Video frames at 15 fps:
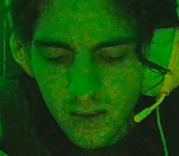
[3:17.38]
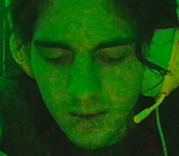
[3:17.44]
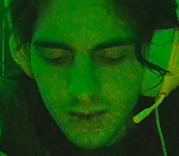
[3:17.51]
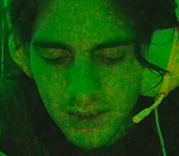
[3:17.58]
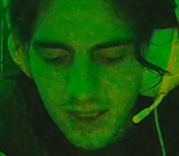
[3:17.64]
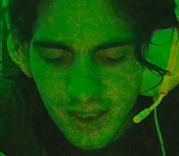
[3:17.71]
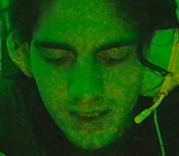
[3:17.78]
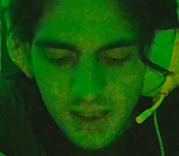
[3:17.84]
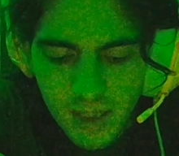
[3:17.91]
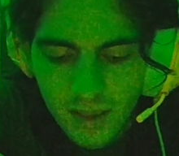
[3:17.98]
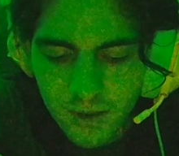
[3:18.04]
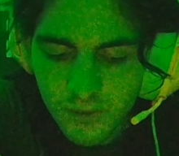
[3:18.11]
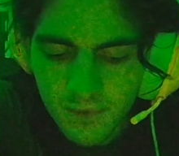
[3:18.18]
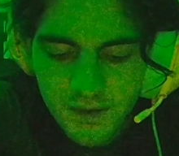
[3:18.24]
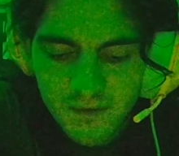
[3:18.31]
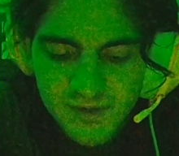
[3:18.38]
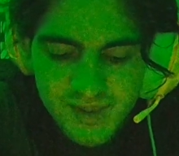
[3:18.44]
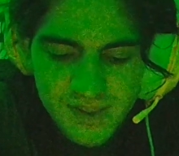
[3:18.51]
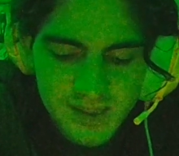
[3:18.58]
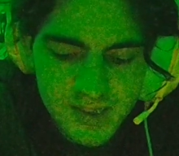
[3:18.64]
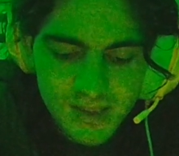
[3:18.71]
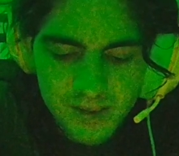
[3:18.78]
Yeah, Keanu
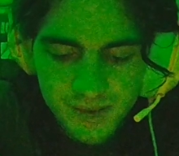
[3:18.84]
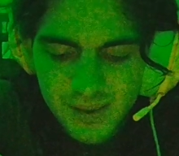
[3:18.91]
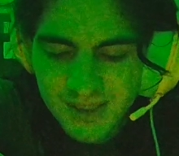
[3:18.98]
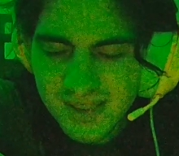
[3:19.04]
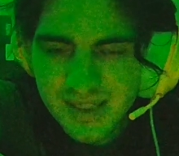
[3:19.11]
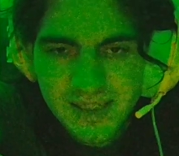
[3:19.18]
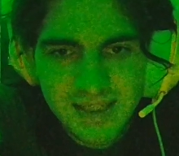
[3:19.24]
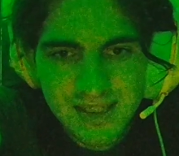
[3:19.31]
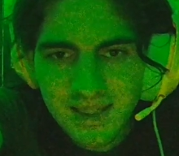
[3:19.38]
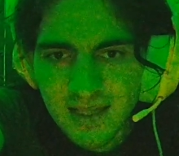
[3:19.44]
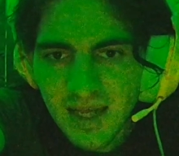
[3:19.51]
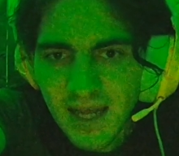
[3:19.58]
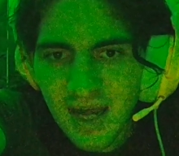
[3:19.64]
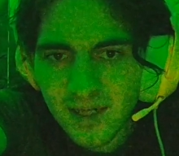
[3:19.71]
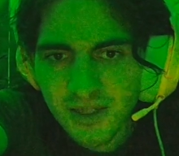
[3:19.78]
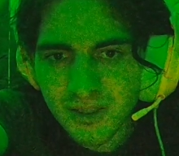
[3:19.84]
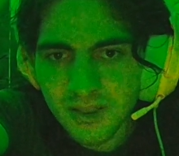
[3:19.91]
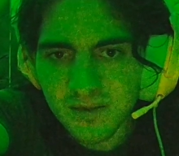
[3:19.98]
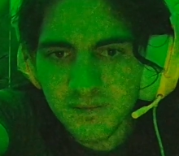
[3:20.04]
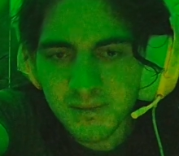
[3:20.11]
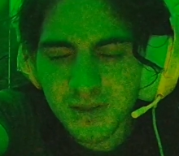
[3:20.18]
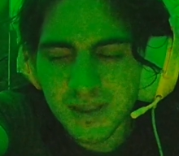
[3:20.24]
Reeves still does decent in the
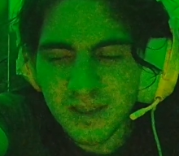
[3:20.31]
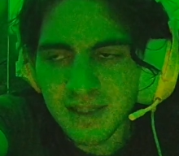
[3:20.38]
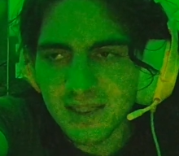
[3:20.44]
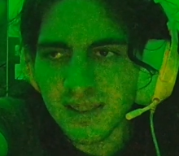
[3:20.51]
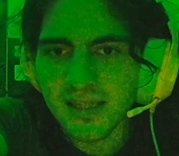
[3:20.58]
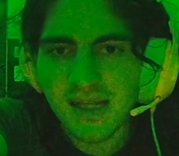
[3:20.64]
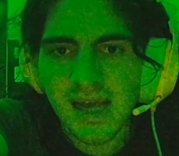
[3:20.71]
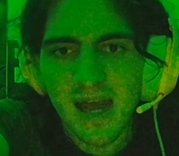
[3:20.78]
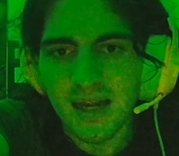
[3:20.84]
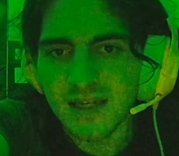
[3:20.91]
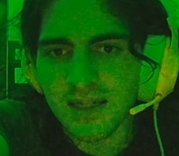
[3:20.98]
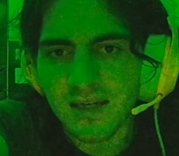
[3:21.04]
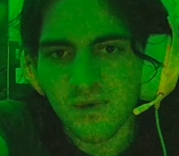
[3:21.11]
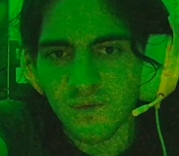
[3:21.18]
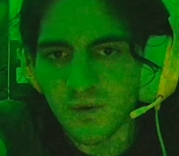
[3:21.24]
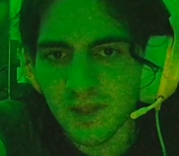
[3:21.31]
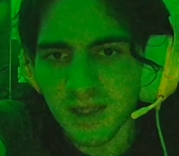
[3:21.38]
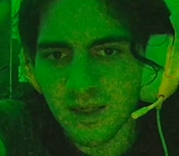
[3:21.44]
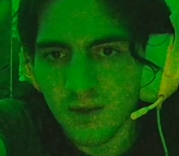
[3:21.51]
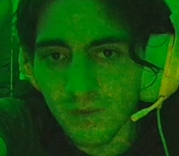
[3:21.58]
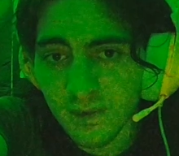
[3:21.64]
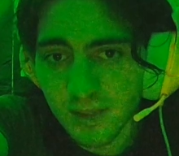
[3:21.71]
action, but his acting
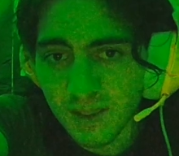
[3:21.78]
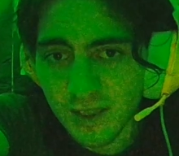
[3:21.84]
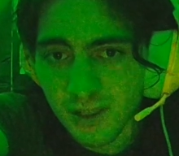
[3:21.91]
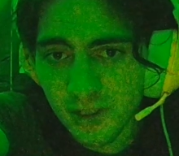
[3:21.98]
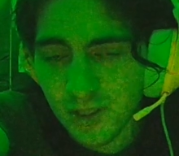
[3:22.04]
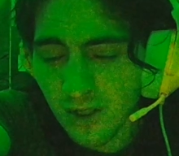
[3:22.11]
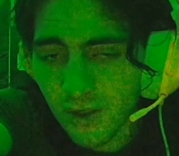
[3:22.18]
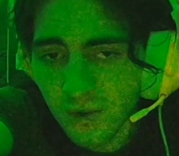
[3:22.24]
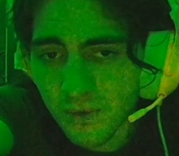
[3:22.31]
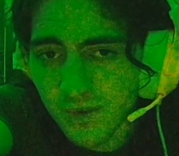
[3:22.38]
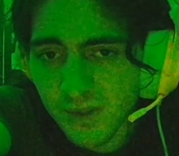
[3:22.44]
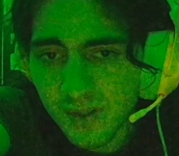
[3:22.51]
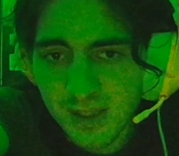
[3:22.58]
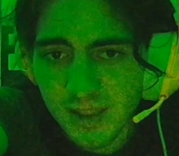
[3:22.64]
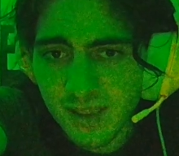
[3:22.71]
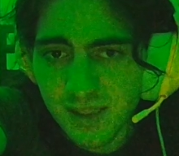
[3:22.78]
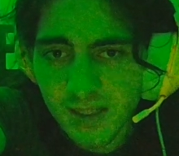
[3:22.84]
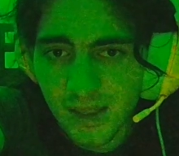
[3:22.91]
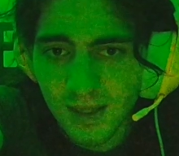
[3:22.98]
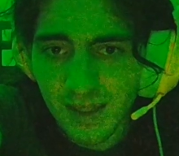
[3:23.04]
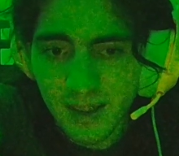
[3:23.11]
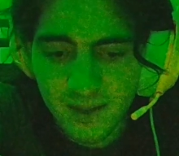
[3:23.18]
here really shows that he's
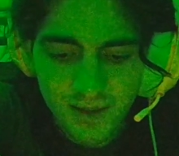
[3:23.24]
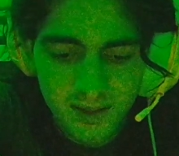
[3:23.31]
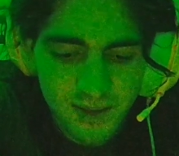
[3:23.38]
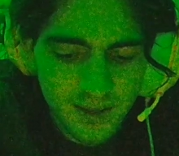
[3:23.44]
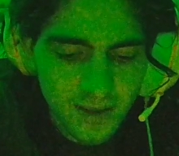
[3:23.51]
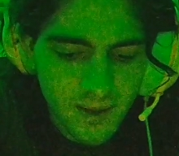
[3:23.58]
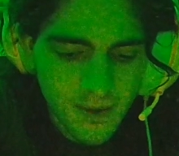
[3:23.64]
not that good.